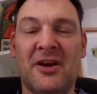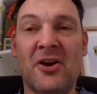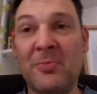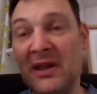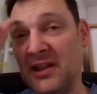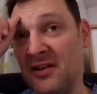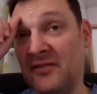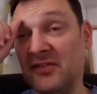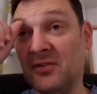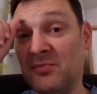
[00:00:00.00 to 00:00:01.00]
How many of
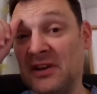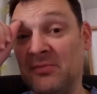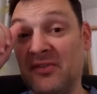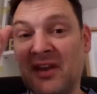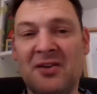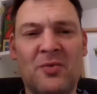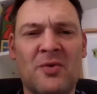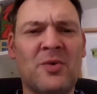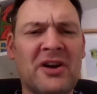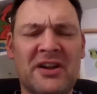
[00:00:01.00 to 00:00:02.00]
us sometimes think we're
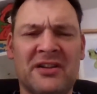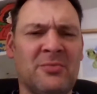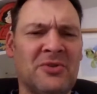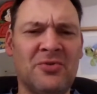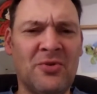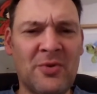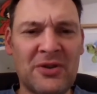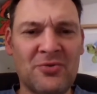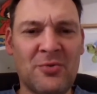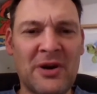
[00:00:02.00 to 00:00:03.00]
working and we don't
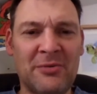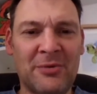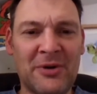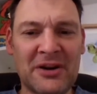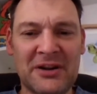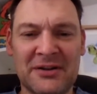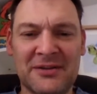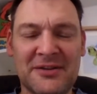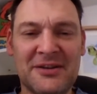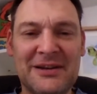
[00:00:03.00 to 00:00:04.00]
quite know why we're working?
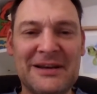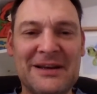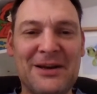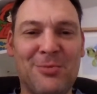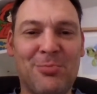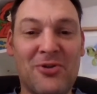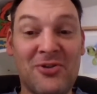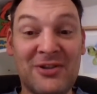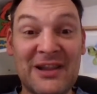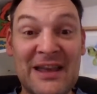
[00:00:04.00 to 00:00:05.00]
But
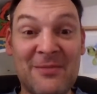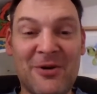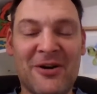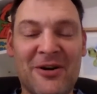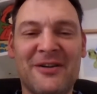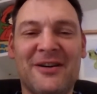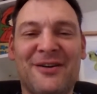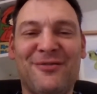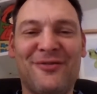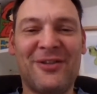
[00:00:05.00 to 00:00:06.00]
the labour
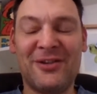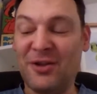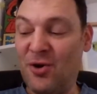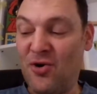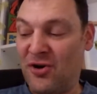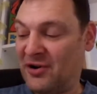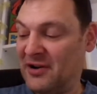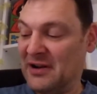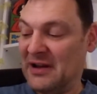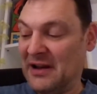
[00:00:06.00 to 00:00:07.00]
for the Lord
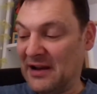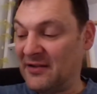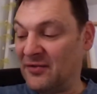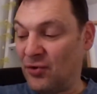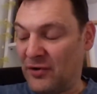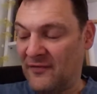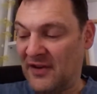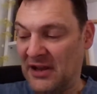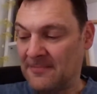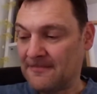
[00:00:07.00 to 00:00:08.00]
is not in
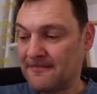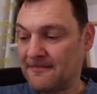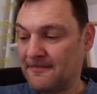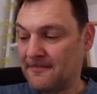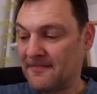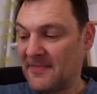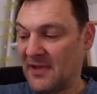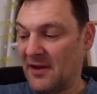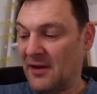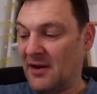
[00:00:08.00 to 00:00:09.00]
vain.
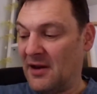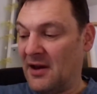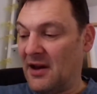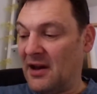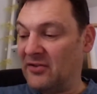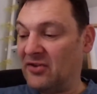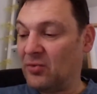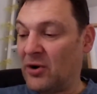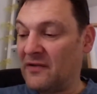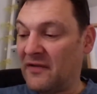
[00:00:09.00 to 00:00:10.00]
And just
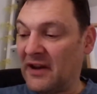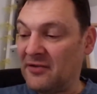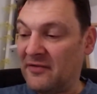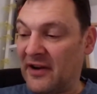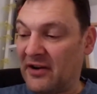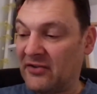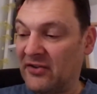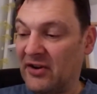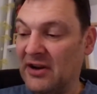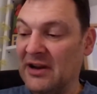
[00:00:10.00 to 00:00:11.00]
one final
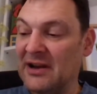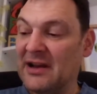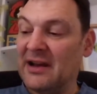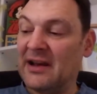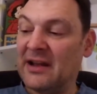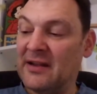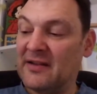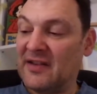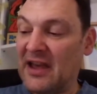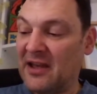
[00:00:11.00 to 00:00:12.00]
verse in
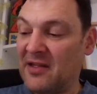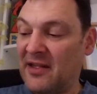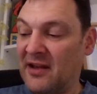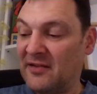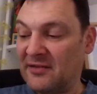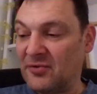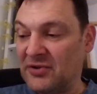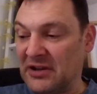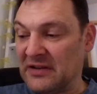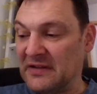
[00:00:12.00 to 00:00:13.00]
2
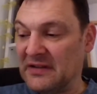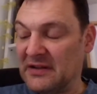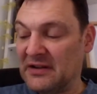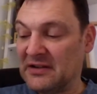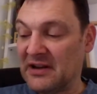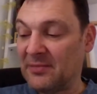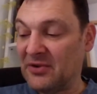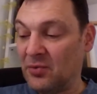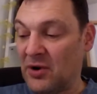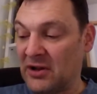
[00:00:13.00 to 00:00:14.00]
Thessalonians
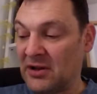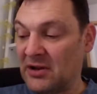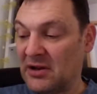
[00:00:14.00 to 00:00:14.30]
chapter 1.